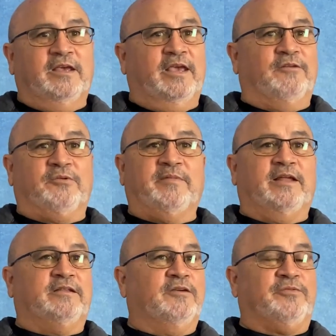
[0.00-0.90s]
And from
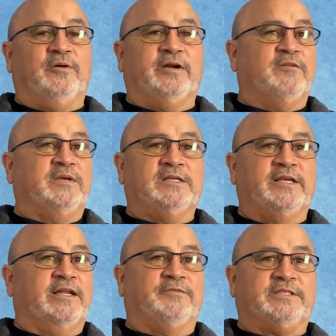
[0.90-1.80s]
that day forward, I've been
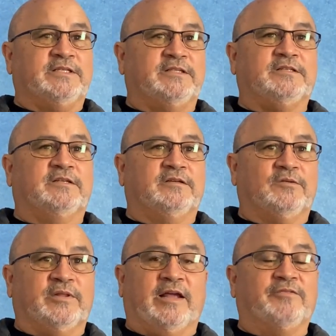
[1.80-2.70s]
clean ever since,
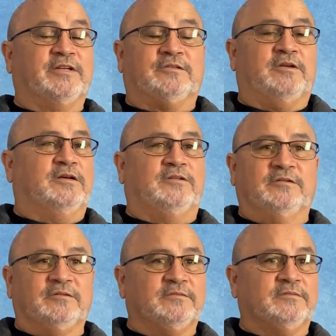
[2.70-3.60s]
without even a struggle.
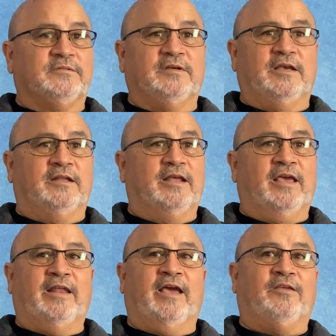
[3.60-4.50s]
And
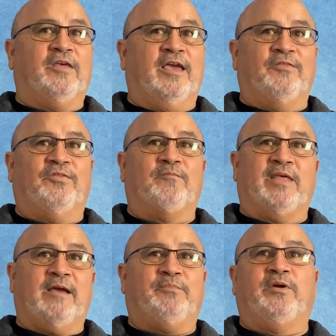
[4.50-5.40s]
and wow. I and from
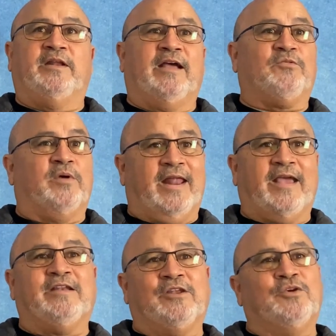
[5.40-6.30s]
that point, that's when
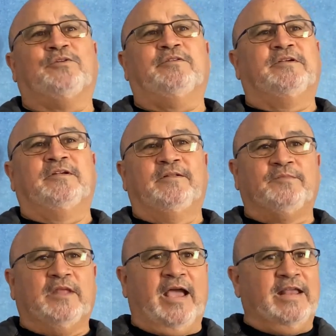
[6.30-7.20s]
I knew,
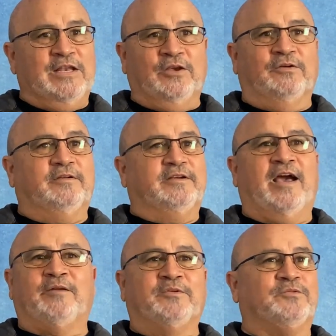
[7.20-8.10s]
I knew
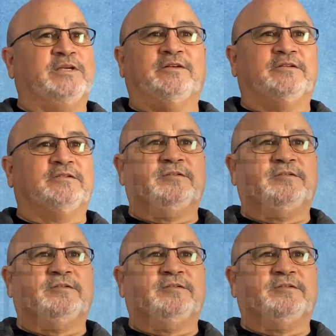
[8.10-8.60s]
God was real.